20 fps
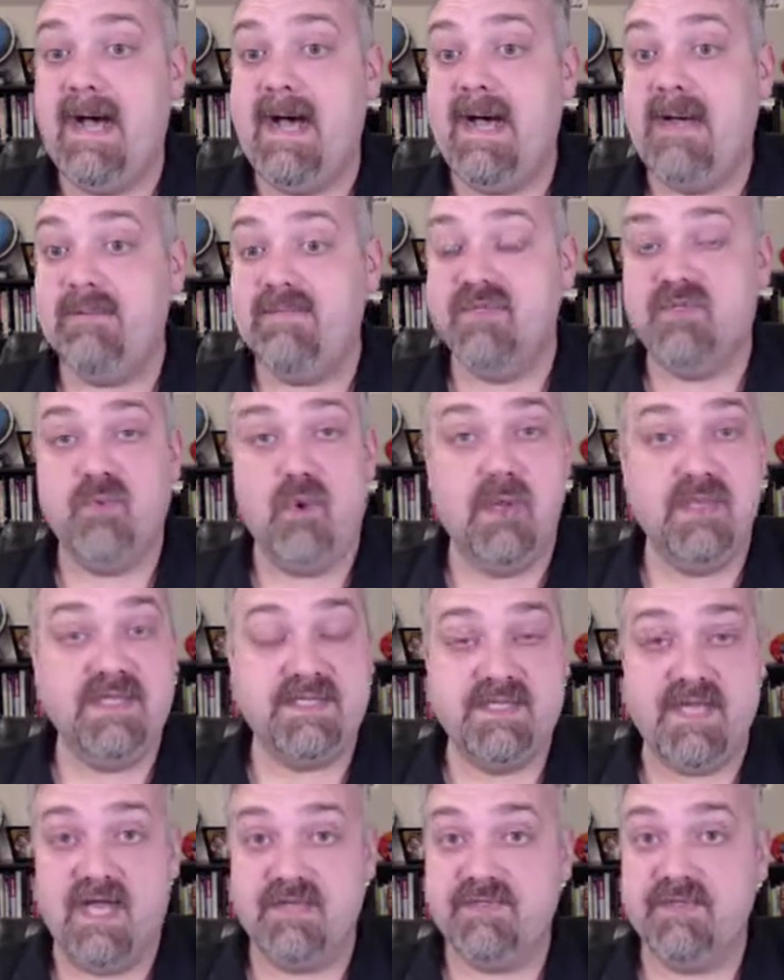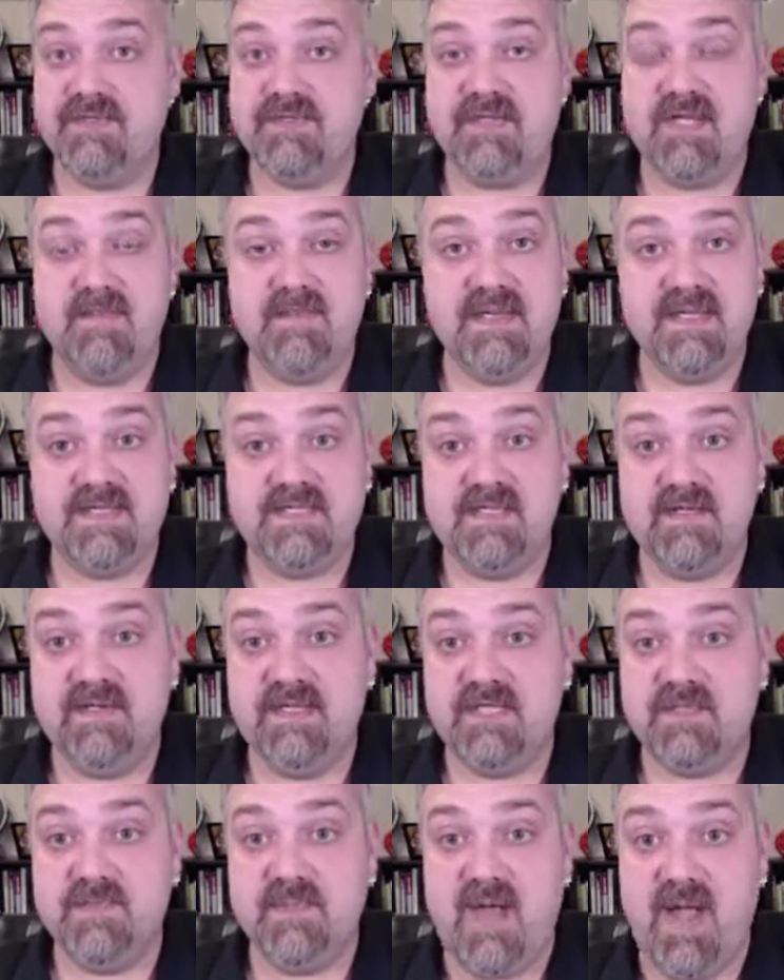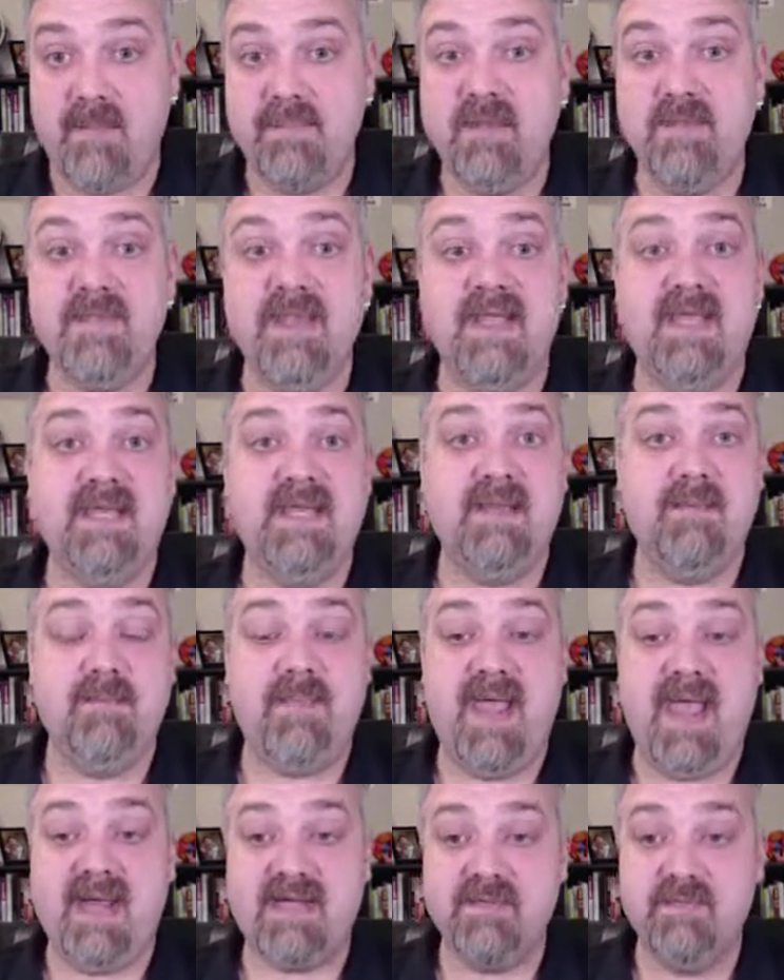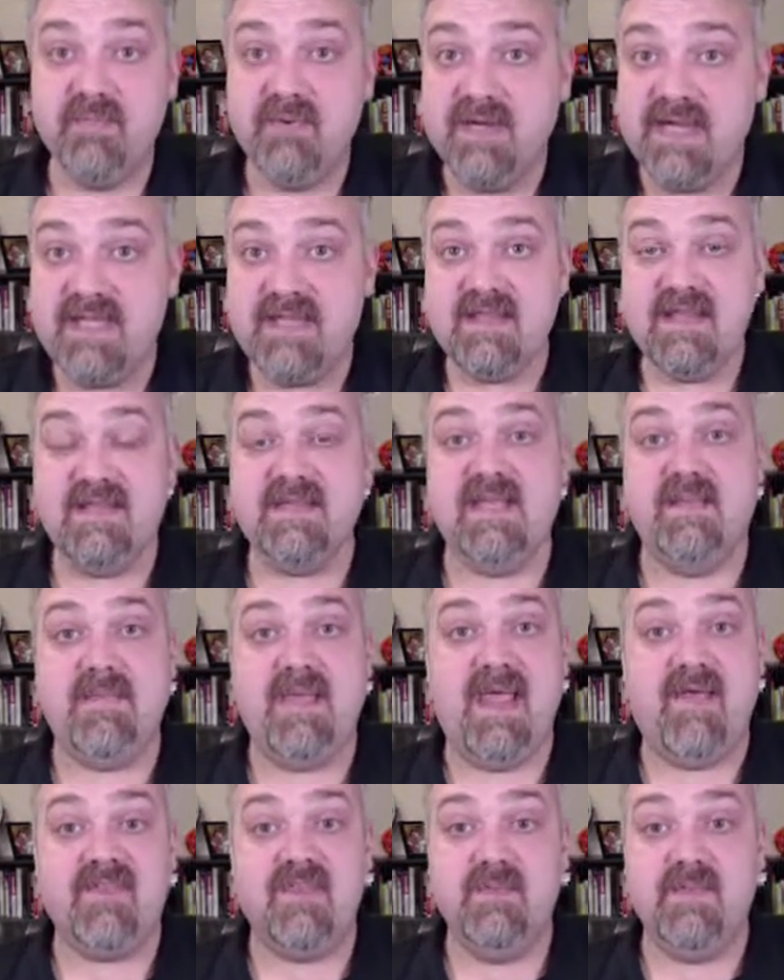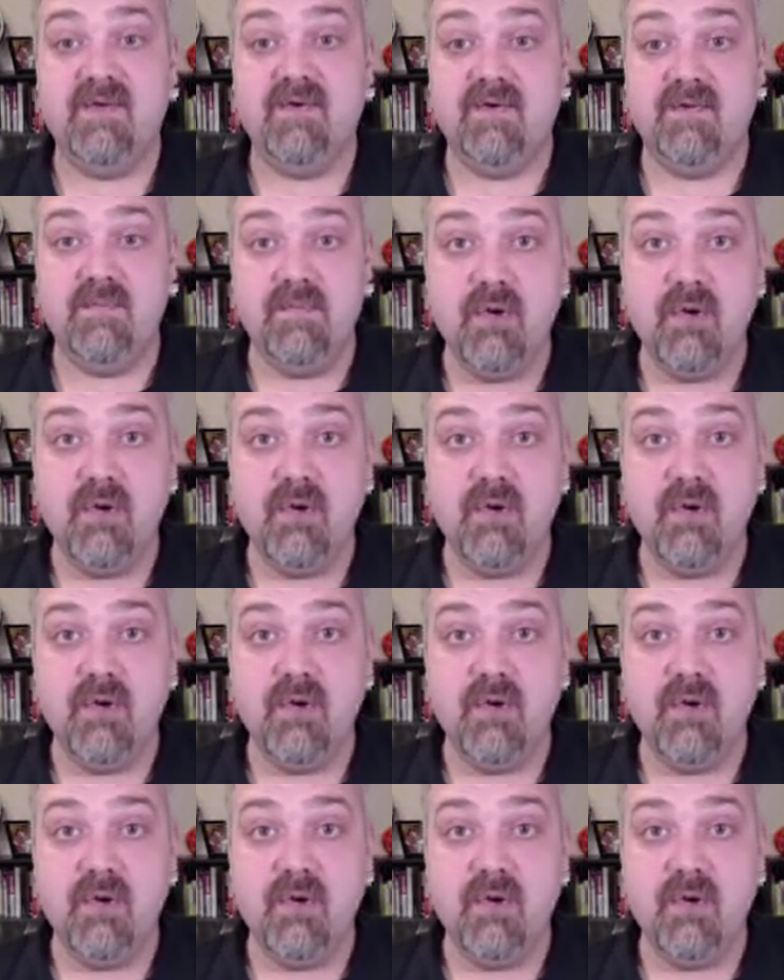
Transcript: Um, swollen tonsils can be a serious problem. They can impact breathing. They may have to be